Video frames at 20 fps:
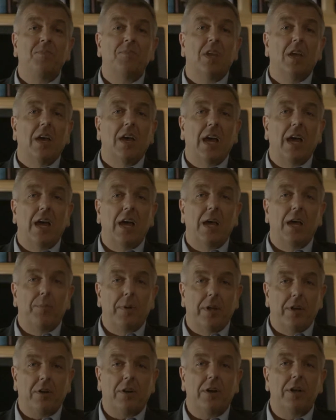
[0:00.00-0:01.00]
a
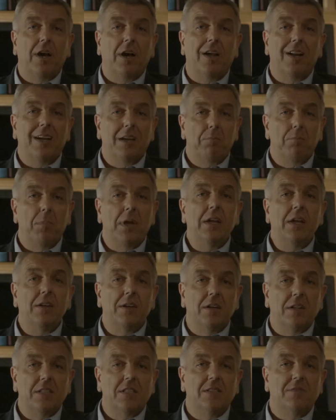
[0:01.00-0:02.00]
periodic maintenance
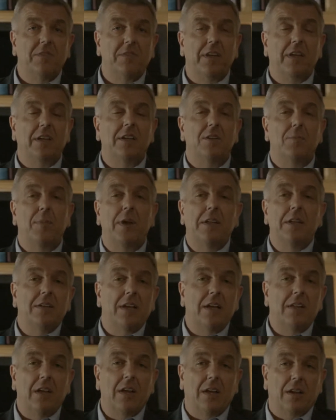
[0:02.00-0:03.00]
fee to maintain
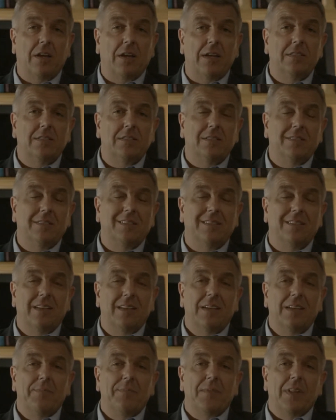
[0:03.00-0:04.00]
that license.
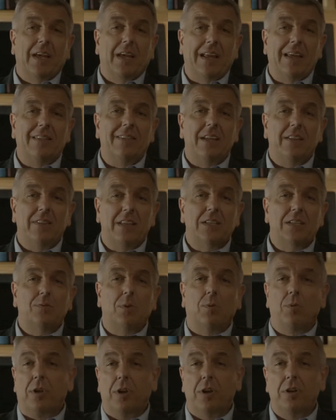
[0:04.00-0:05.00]
And I think that's what we're going
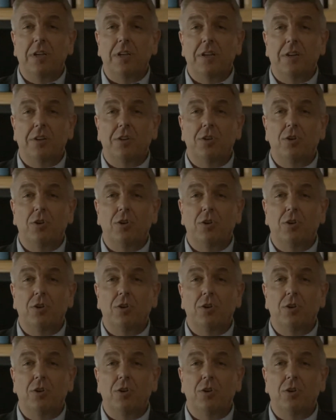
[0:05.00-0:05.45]
to need to do when